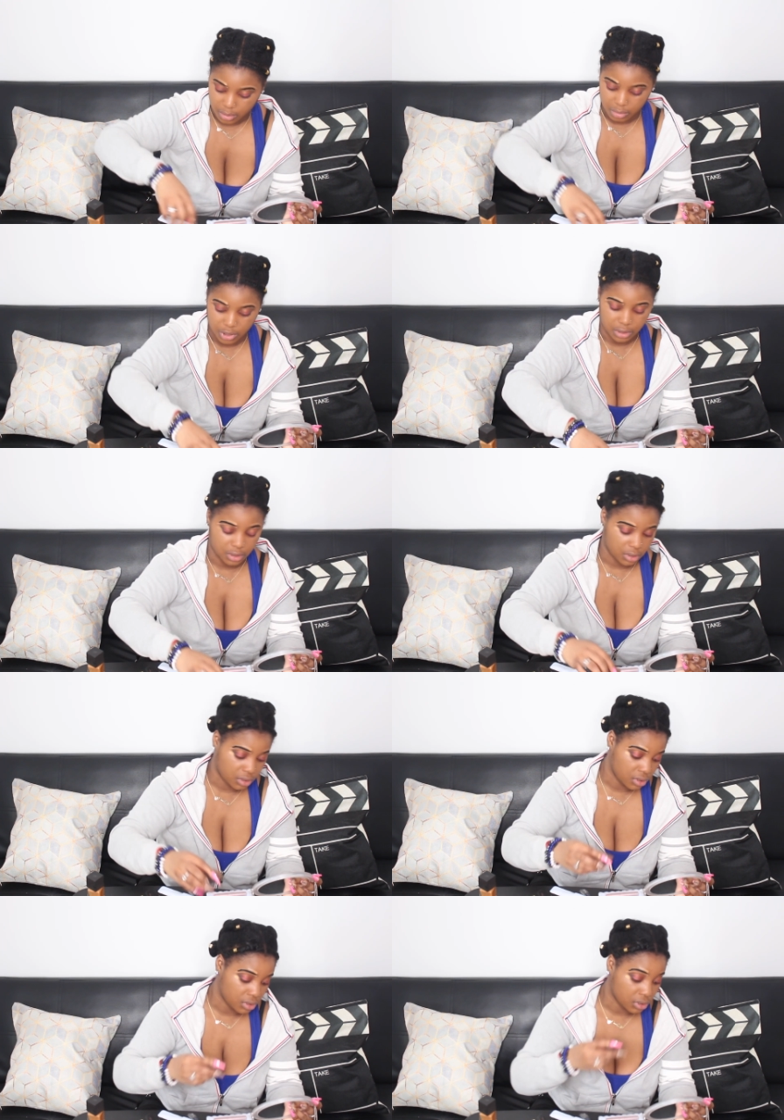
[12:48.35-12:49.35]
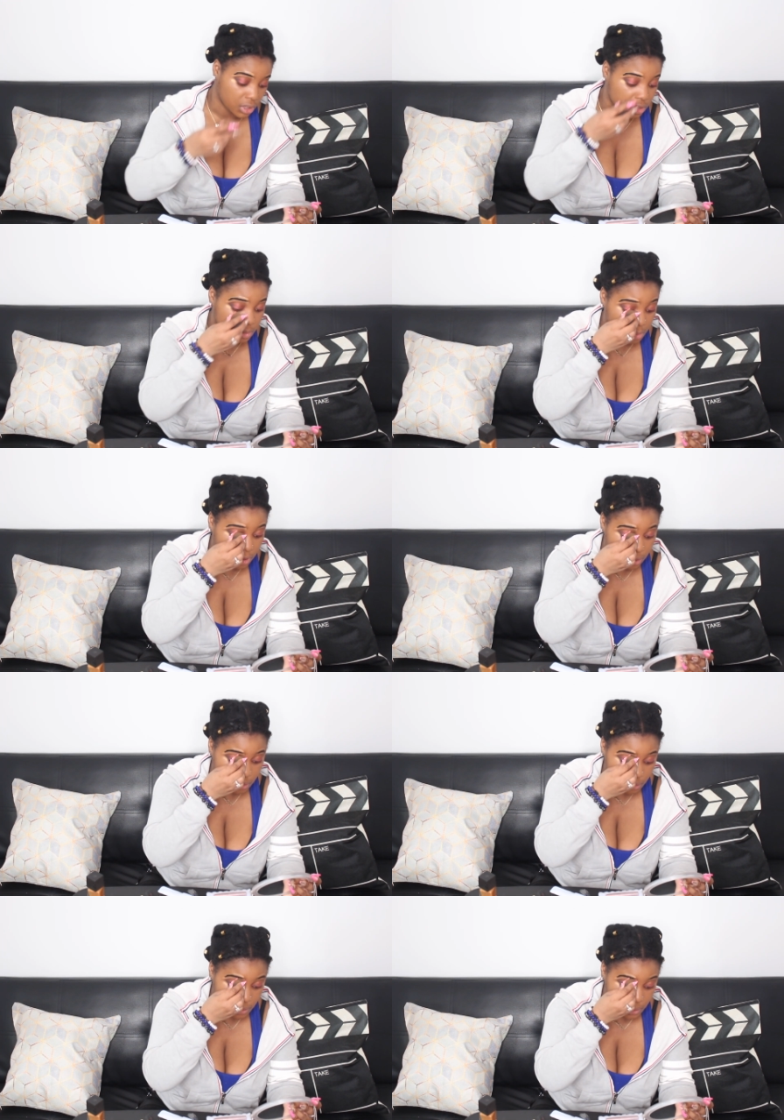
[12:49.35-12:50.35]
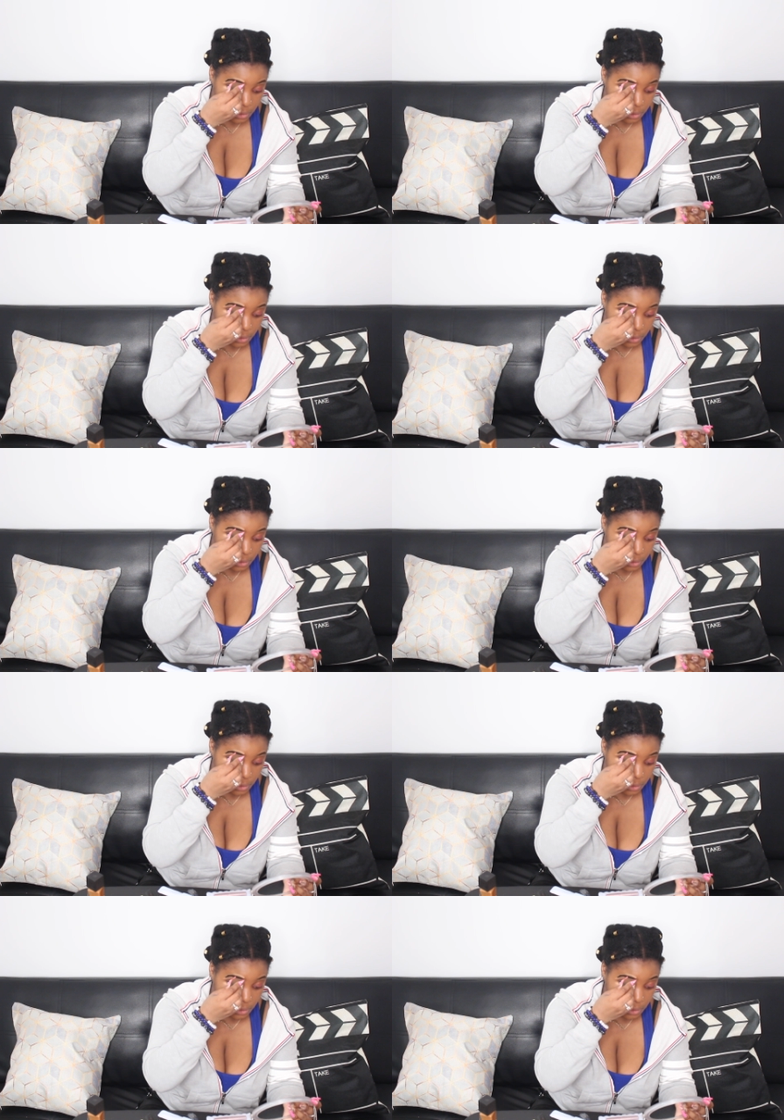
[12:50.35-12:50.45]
but let us blend.